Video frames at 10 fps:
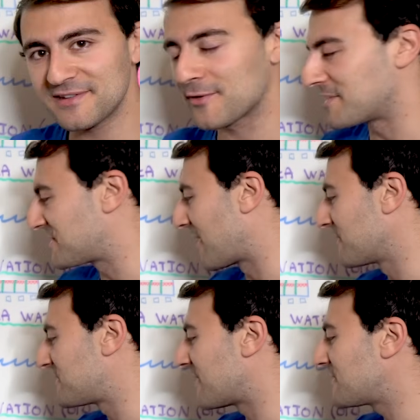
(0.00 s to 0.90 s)
degrees
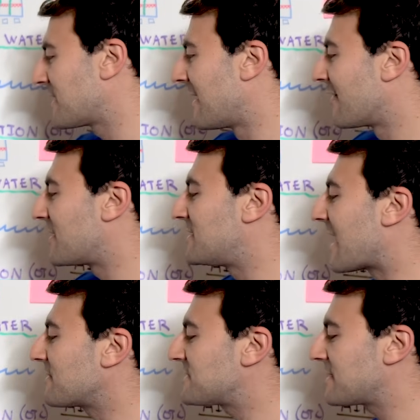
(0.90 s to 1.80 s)
Celsius, the
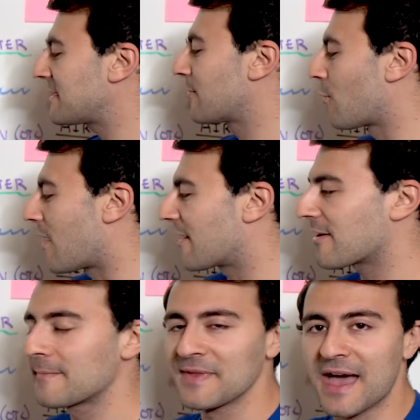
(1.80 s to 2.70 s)
density of
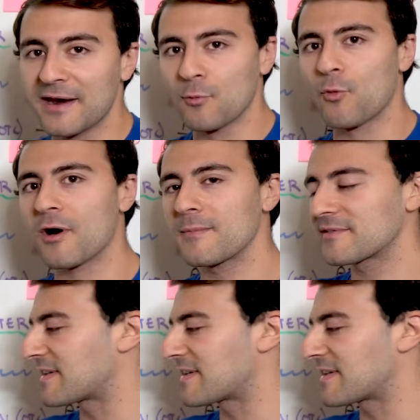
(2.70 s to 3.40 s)
water at a warmer